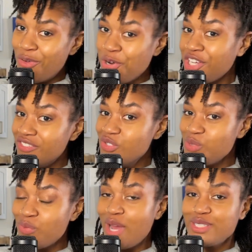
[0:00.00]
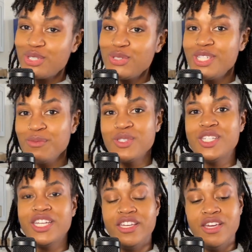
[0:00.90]
I want to give you some practical
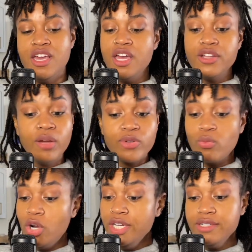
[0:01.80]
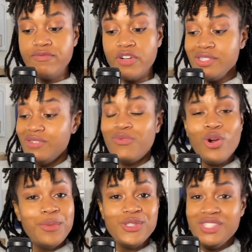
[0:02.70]
tips today. Number one, first and
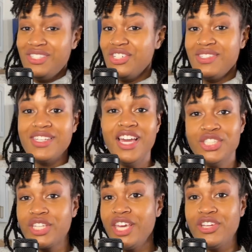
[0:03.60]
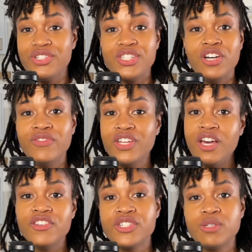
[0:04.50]
foremost, is just to educate yourself
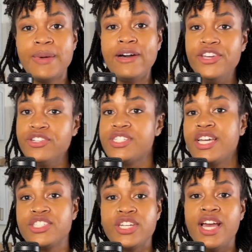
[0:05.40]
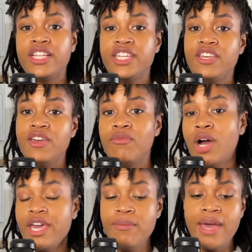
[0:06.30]
and others about intersectionality and
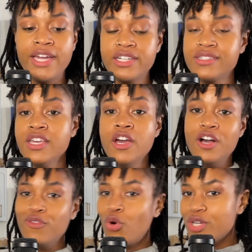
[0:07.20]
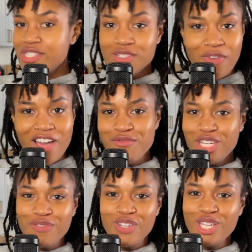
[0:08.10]
why it matters. Of course, this
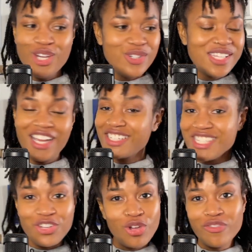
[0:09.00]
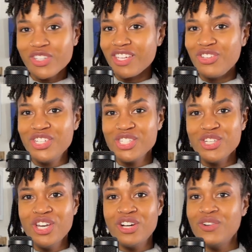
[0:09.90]
5-minute video is not going to tell you everything you need
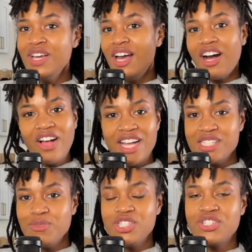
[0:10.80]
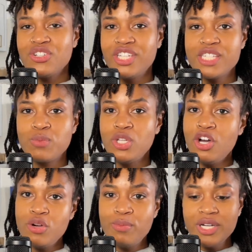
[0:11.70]
to know. I'll add some additional links
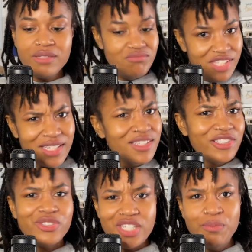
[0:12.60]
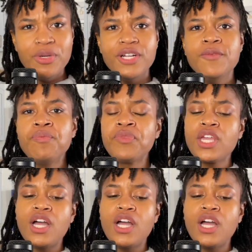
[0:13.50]
below, but dig a little deeper.